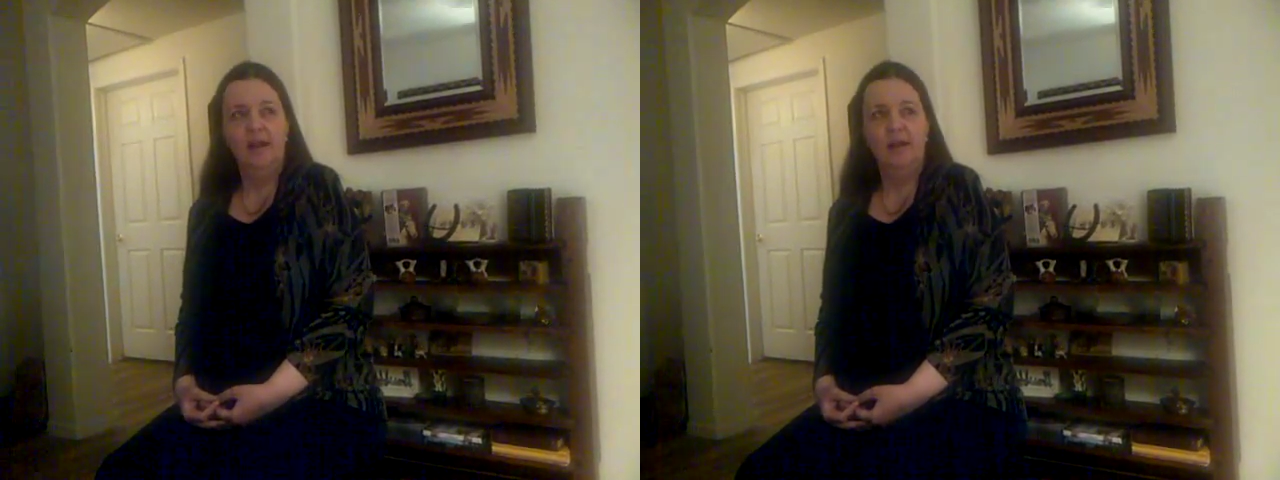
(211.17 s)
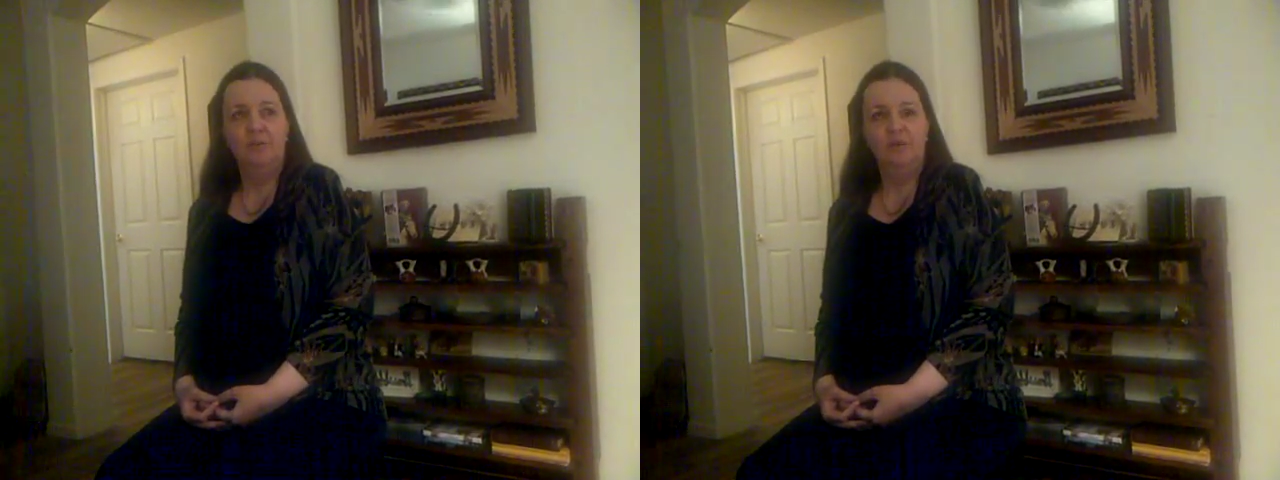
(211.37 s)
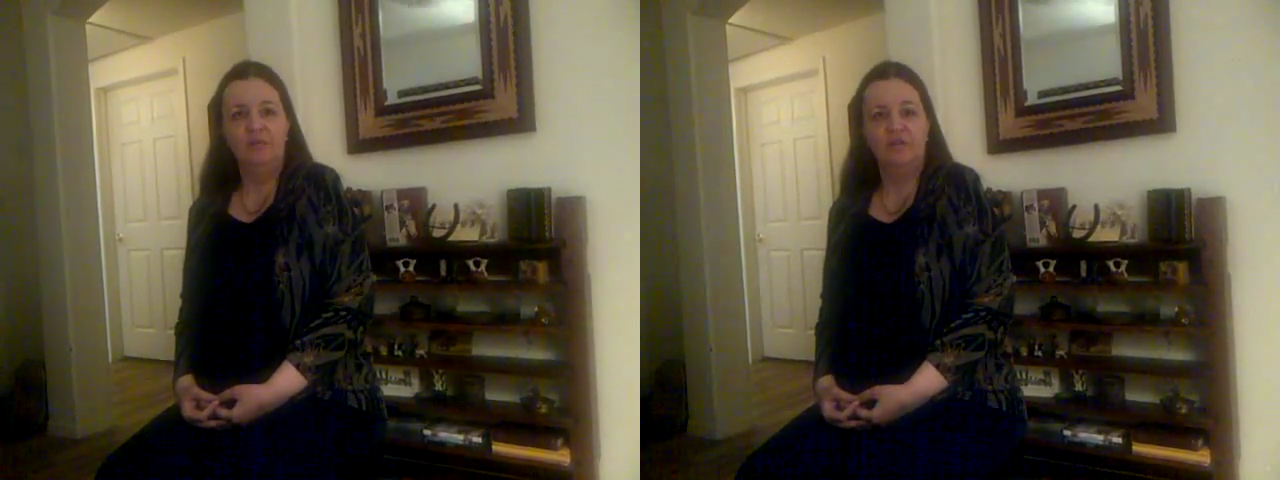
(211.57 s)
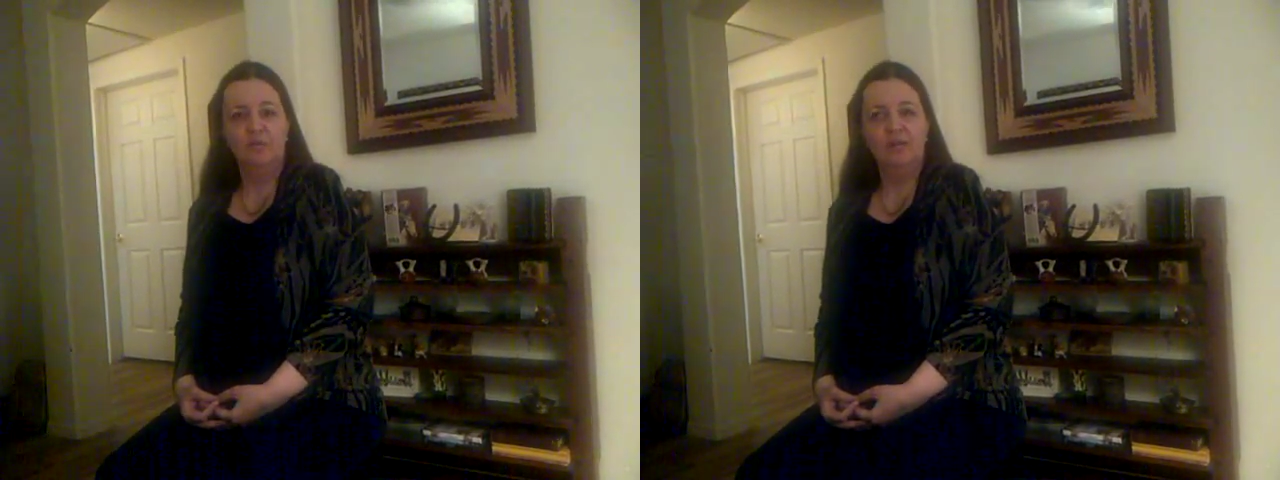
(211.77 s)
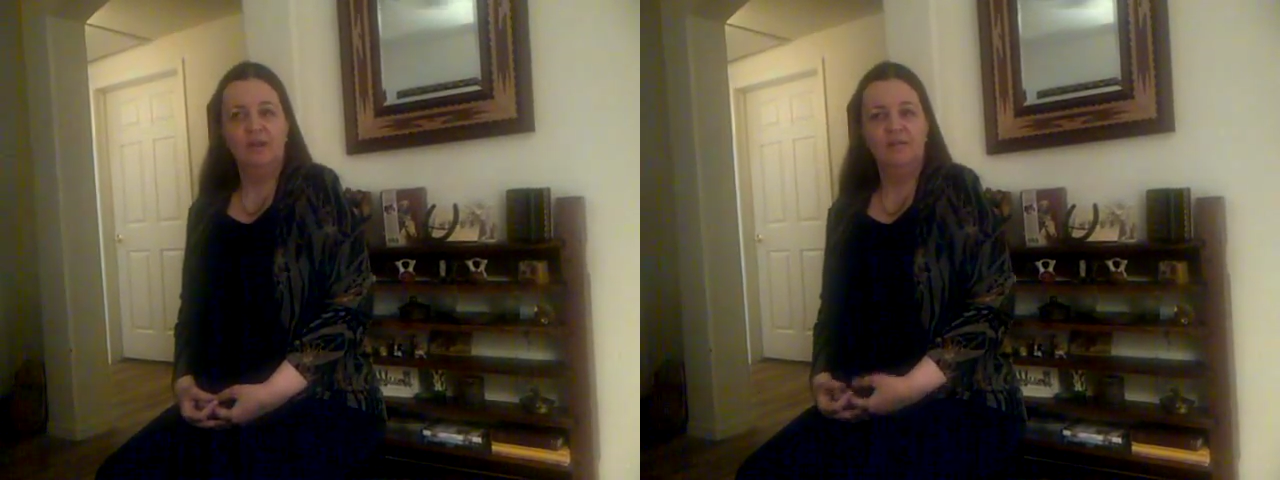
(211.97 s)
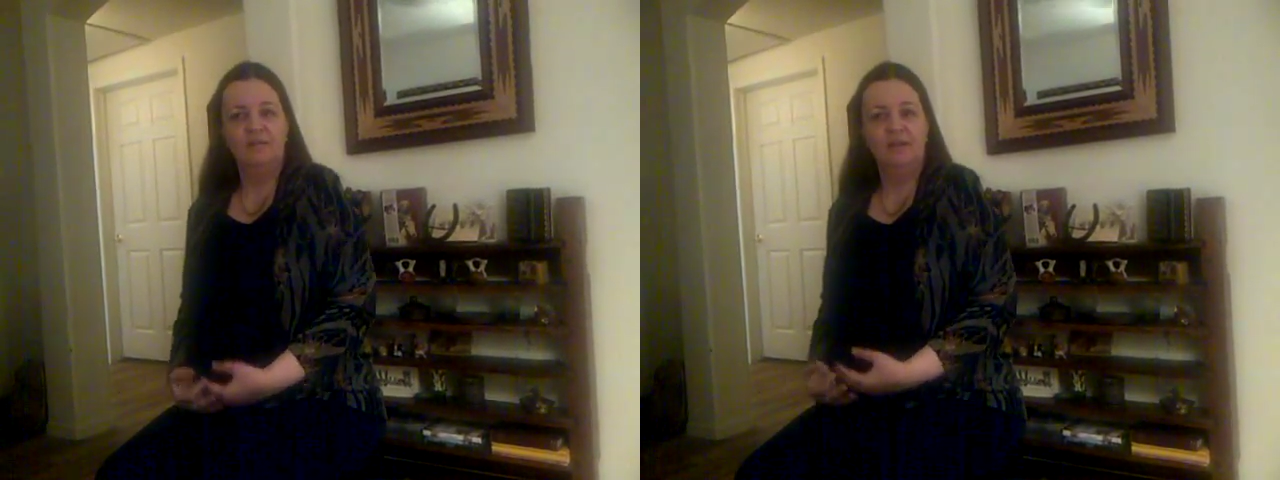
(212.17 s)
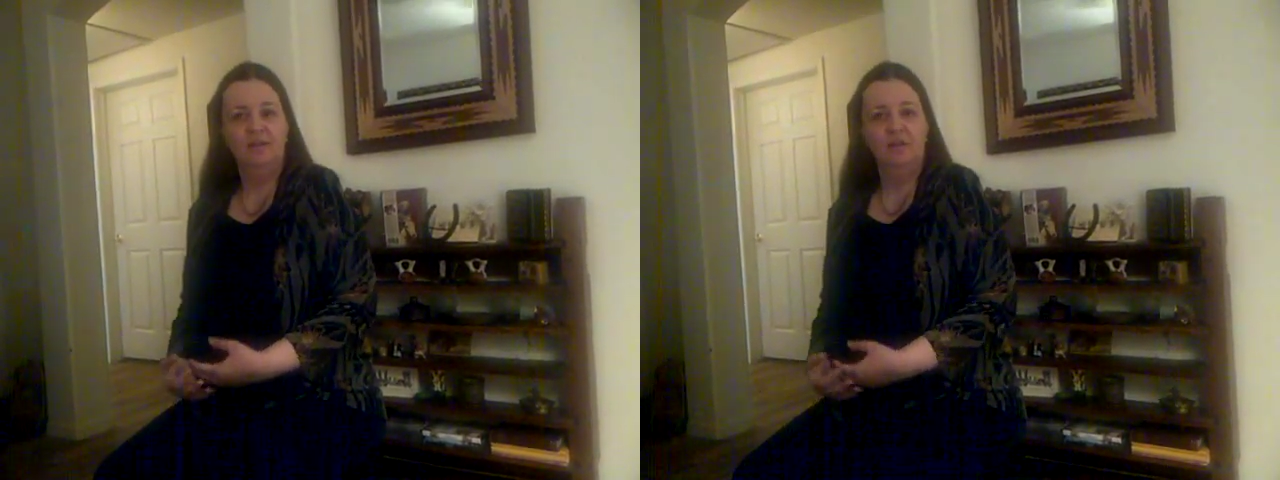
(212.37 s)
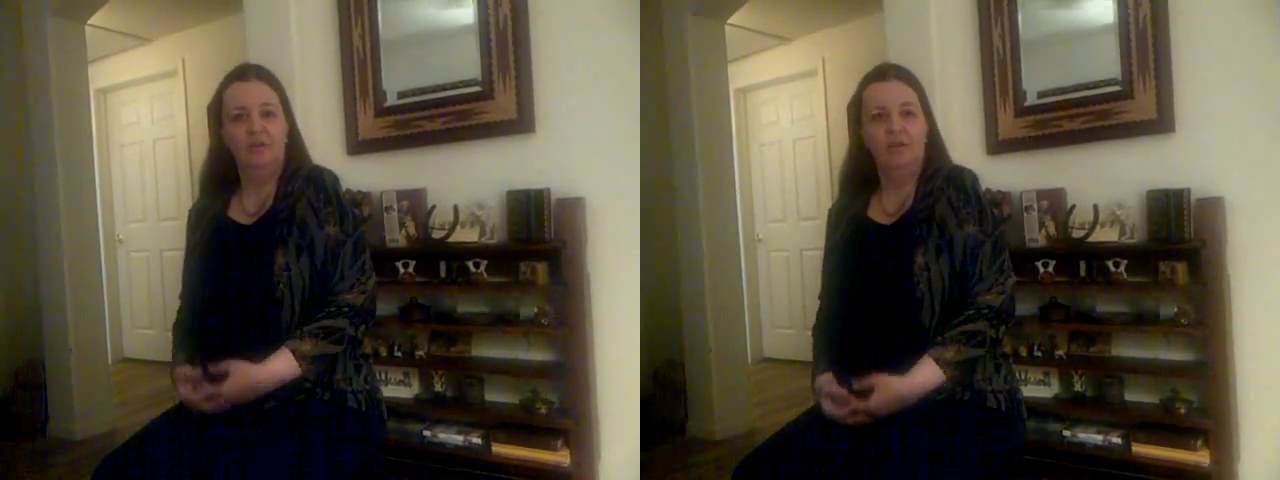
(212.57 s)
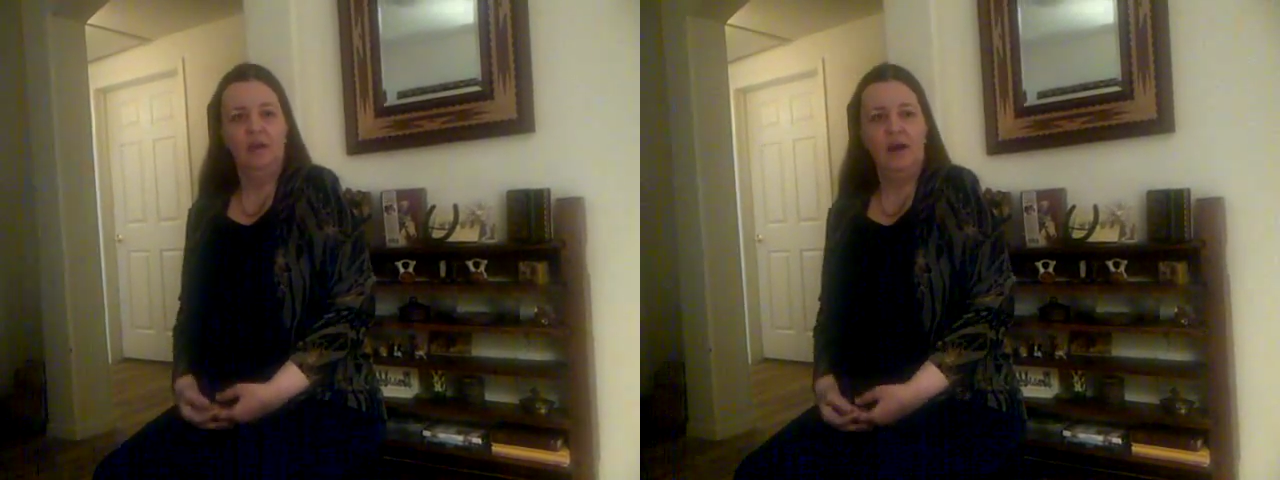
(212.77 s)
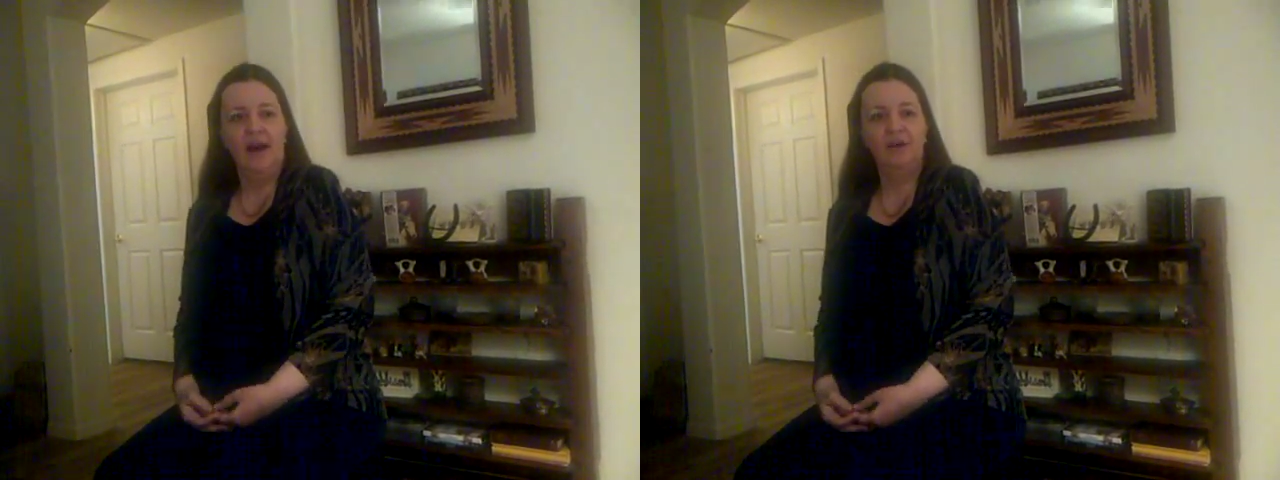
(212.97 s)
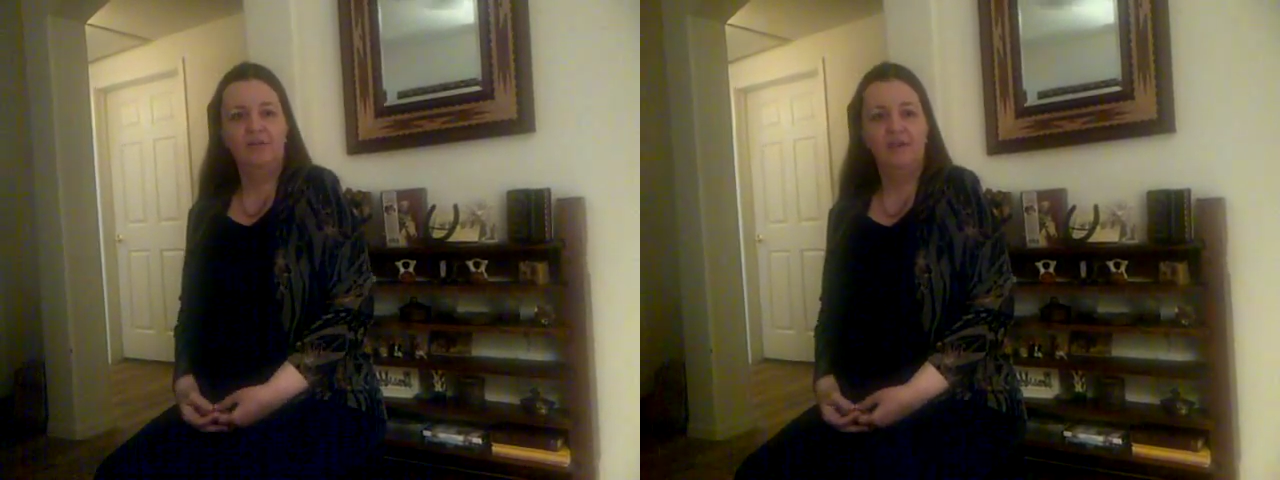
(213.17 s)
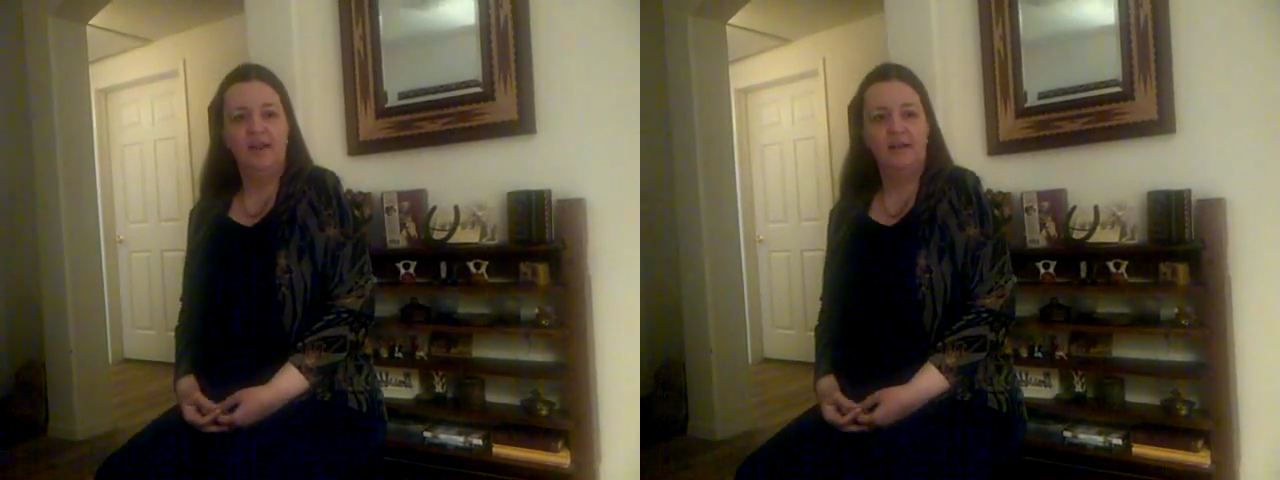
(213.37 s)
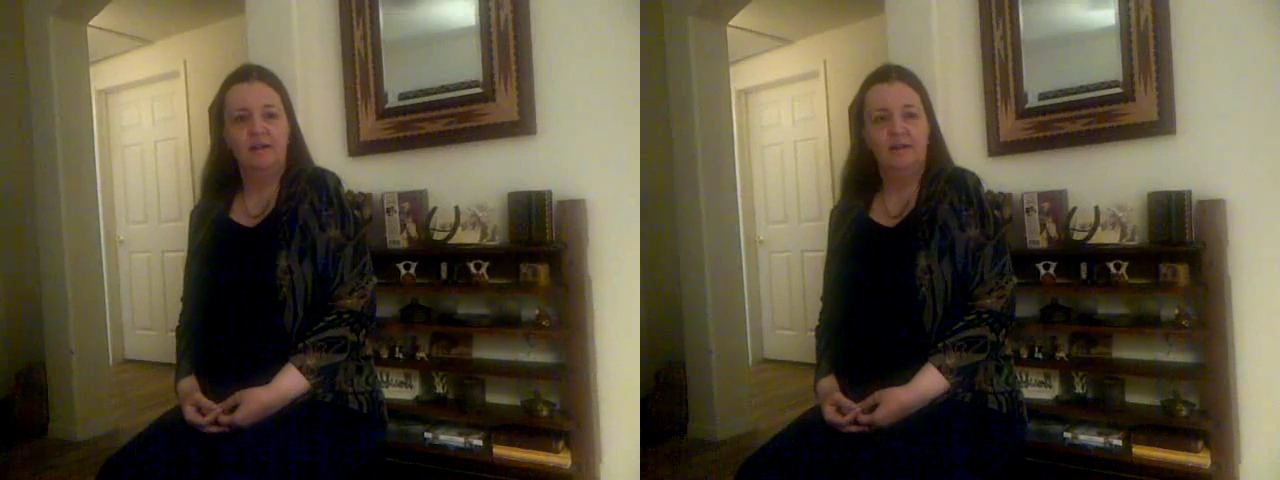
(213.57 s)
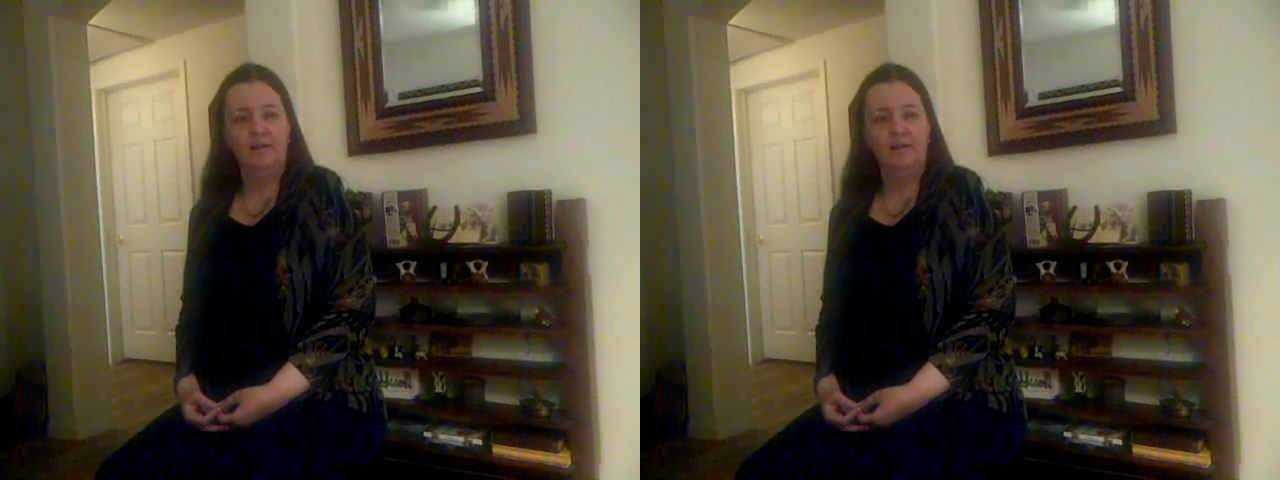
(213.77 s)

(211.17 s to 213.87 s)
It would certainly signal, I think,